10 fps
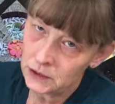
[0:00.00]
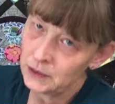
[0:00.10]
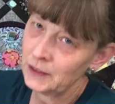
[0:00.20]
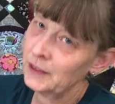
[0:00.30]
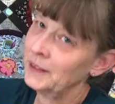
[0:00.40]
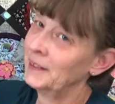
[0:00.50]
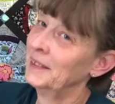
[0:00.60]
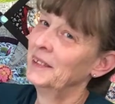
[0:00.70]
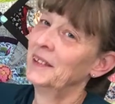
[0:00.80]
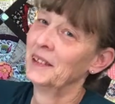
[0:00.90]
I
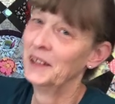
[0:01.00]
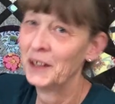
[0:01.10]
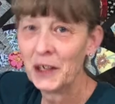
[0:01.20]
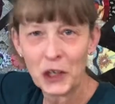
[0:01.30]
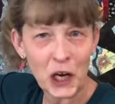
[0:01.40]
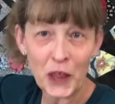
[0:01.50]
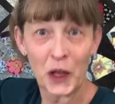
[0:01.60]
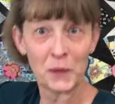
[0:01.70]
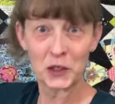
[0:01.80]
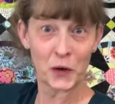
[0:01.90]

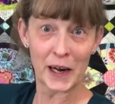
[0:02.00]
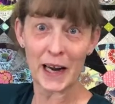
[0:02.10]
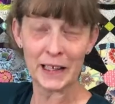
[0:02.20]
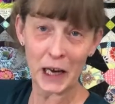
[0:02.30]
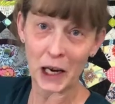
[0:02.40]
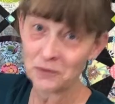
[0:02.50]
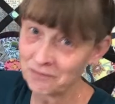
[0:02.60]
thought it was a great idea.